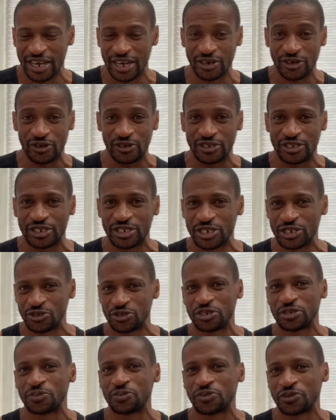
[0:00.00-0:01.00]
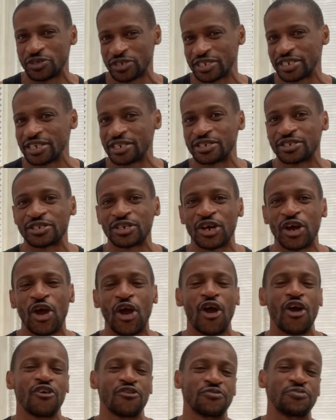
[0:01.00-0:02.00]
and continue the process
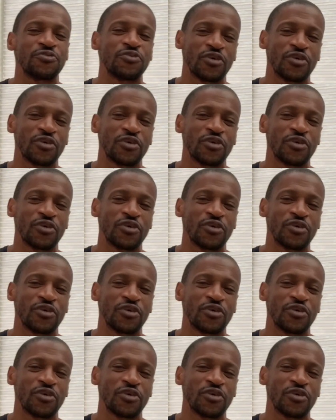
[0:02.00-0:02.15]
of